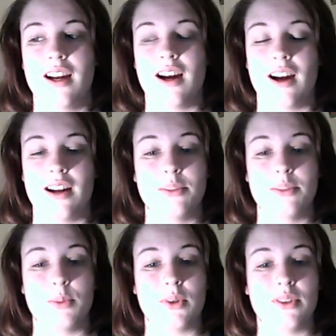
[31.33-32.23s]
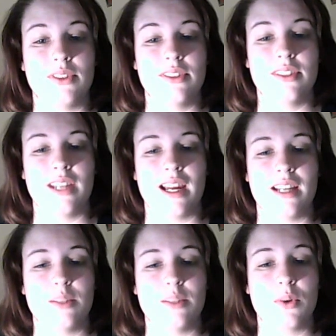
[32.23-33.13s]
Asperger's
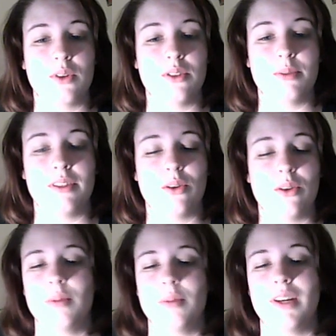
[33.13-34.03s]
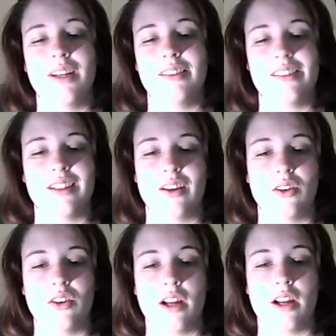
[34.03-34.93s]
syndrome. I still don't
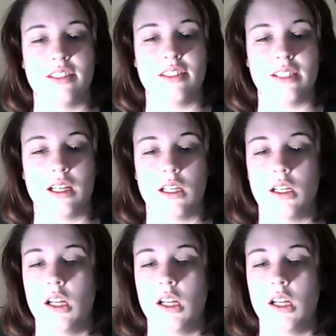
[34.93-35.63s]
know how to say it.